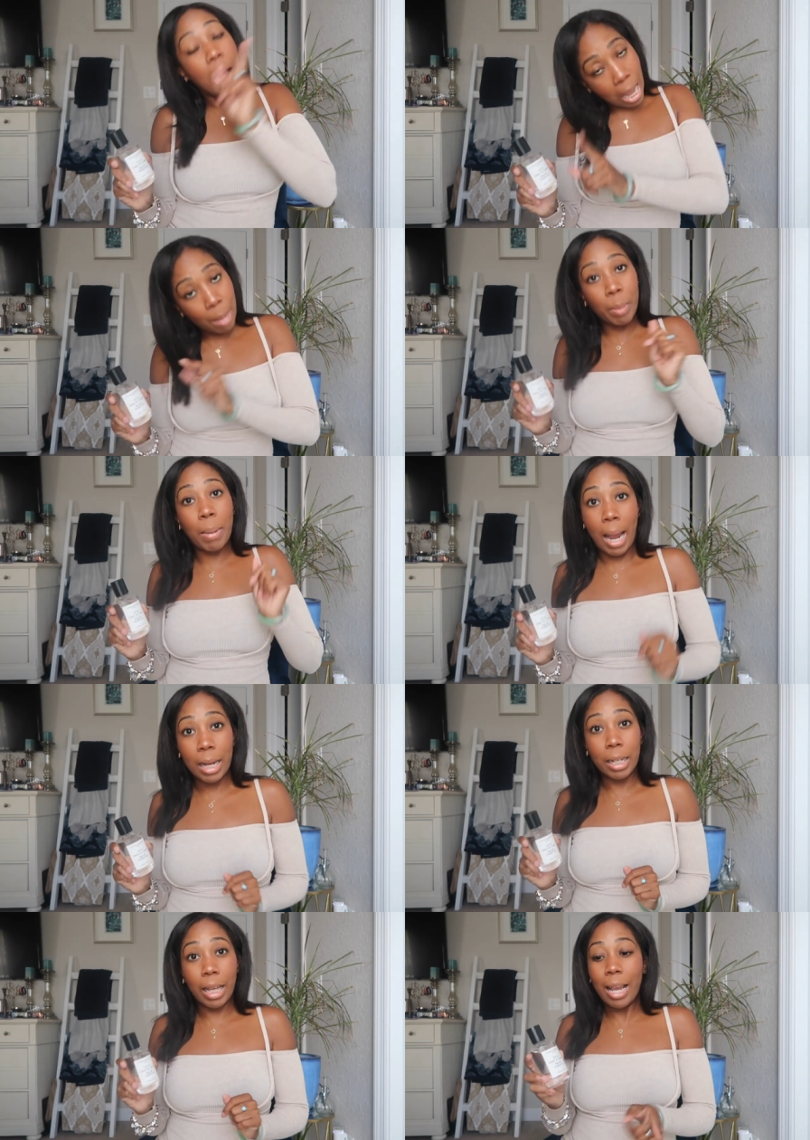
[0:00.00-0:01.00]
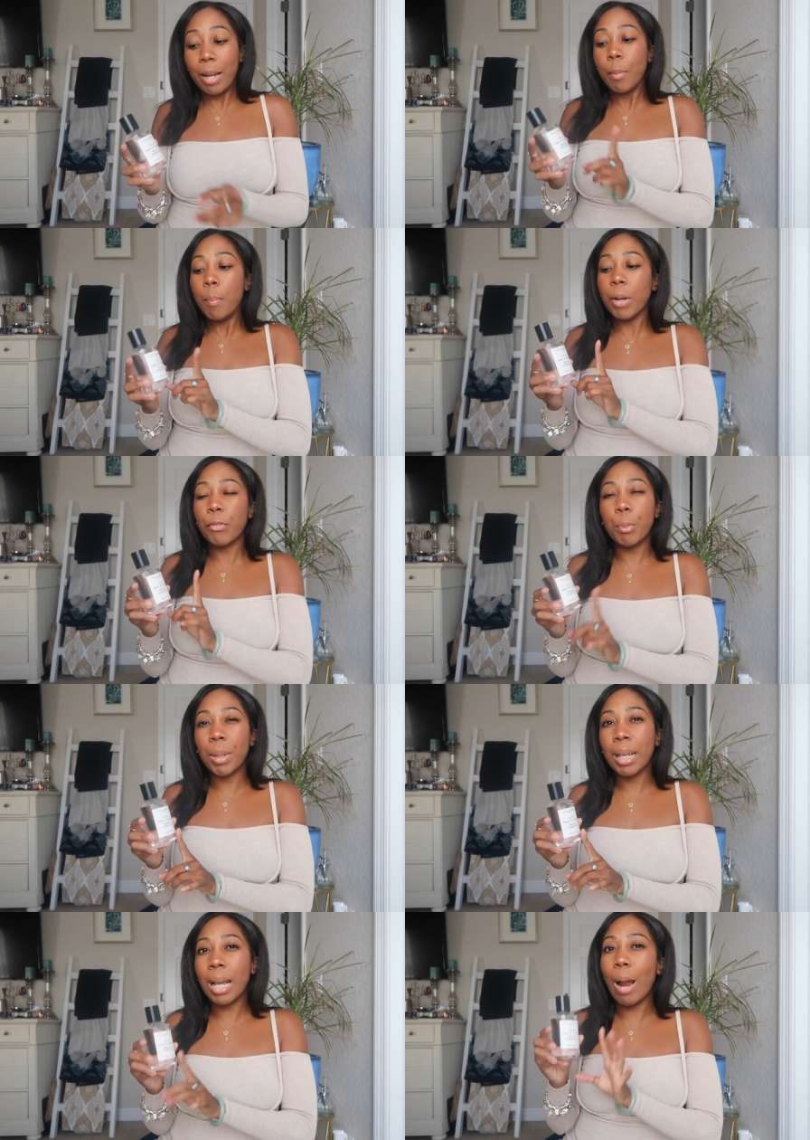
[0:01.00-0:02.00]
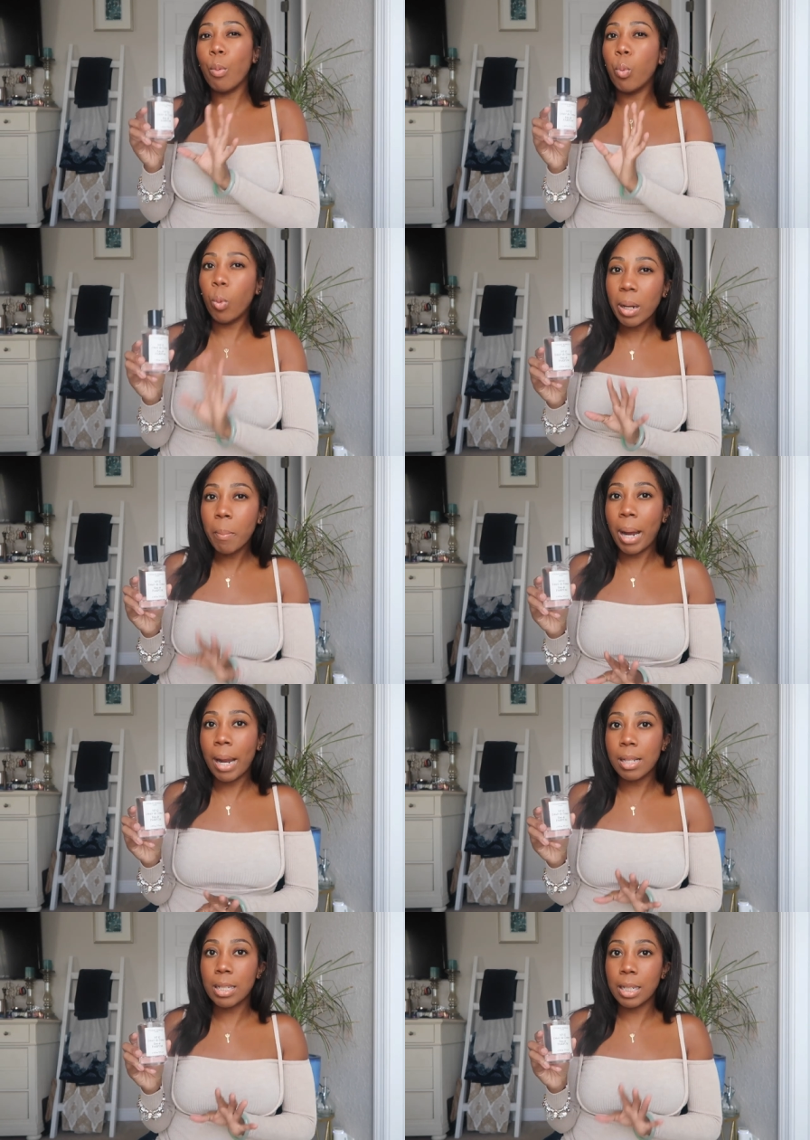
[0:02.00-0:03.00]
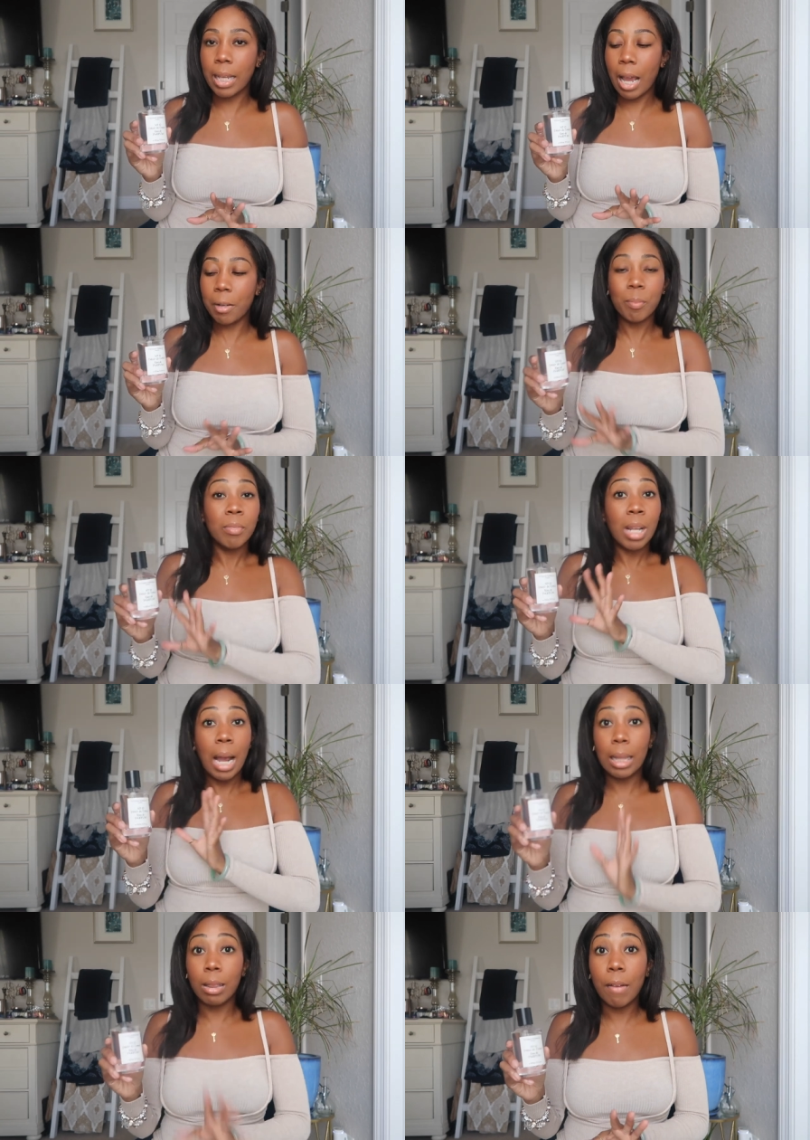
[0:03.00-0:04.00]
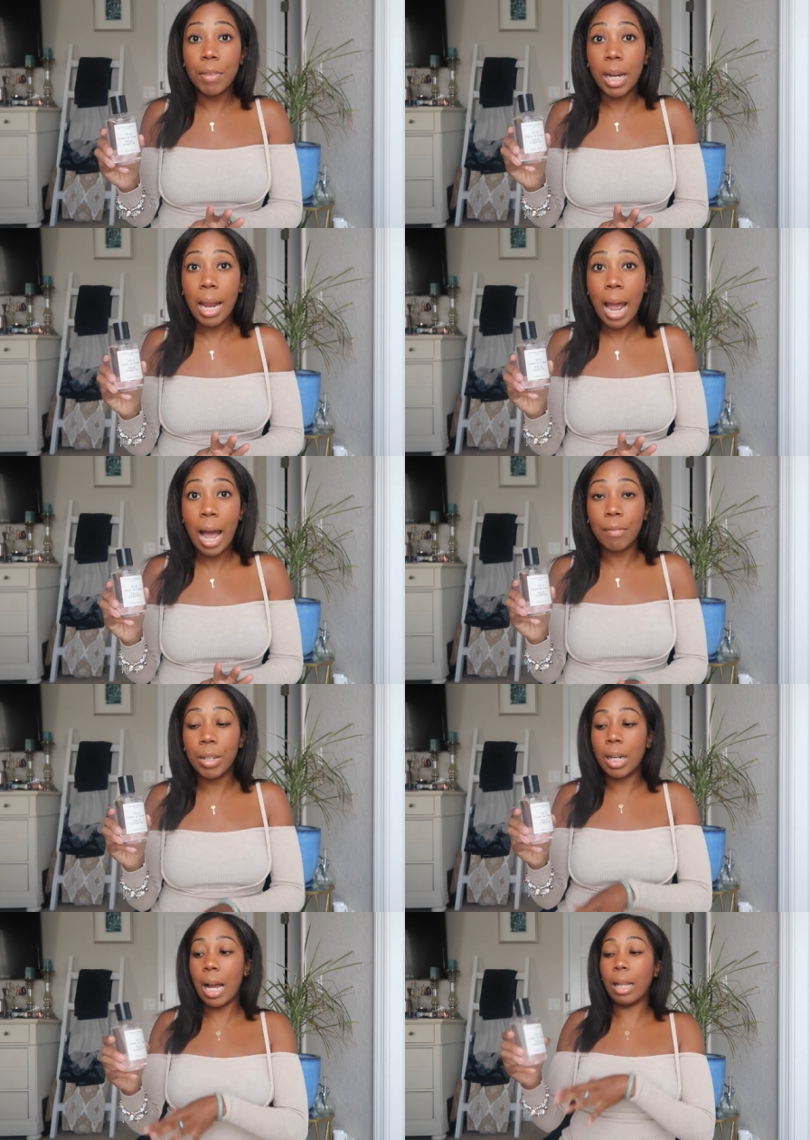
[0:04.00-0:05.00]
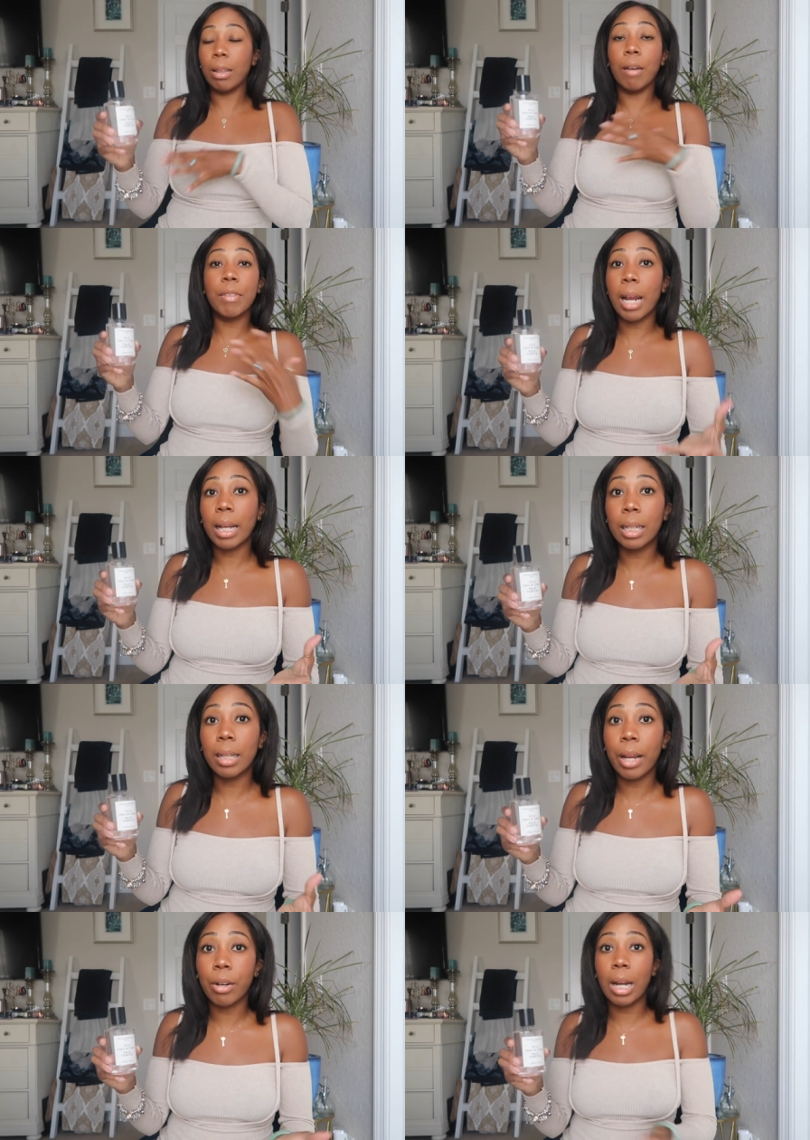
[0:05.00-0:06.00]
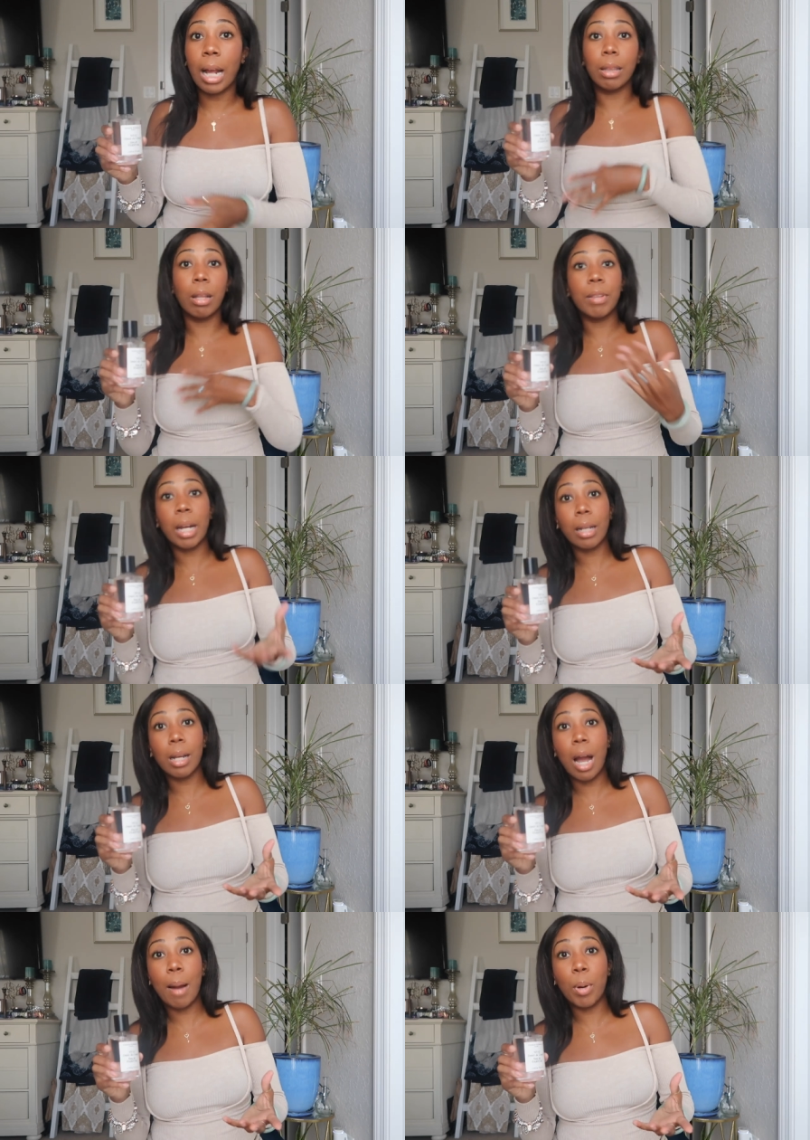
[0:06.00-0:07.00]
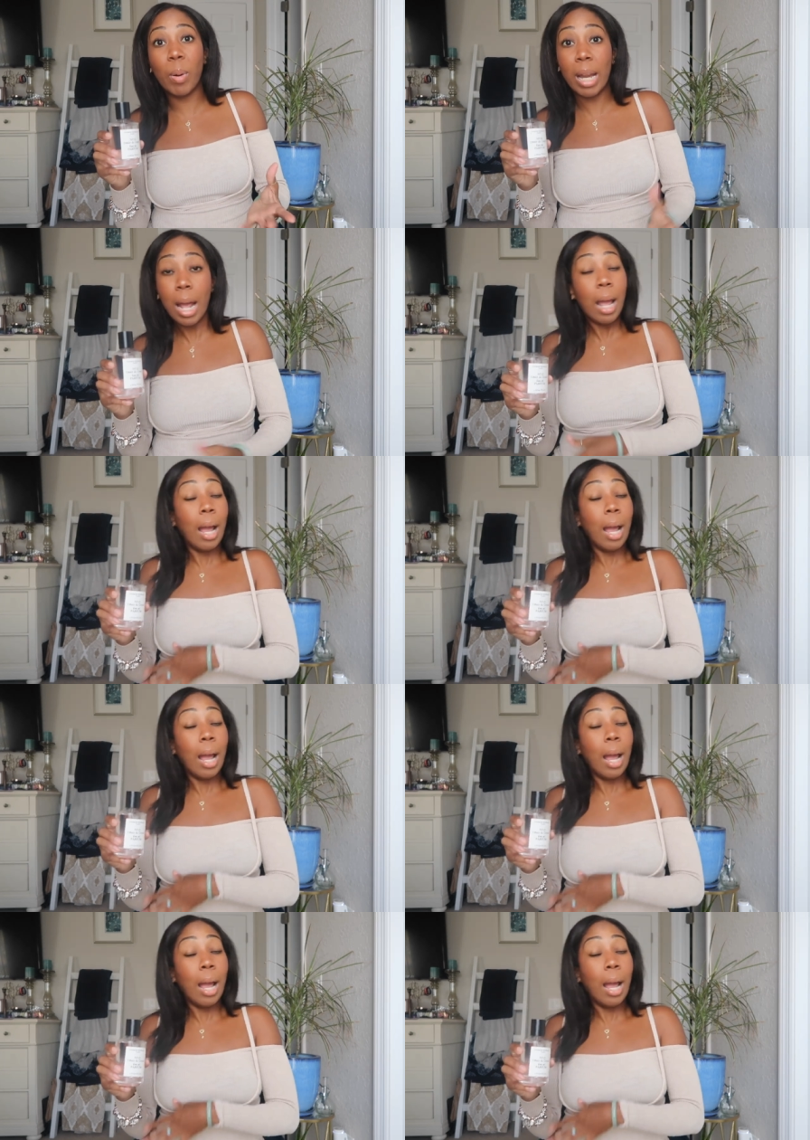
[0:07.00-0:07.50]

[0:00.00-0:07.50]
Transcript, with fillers: I'ma buy it again. But for me, I wouldn't buy this again. I love that I have it. I love that I can layer it. I love that I can combo it.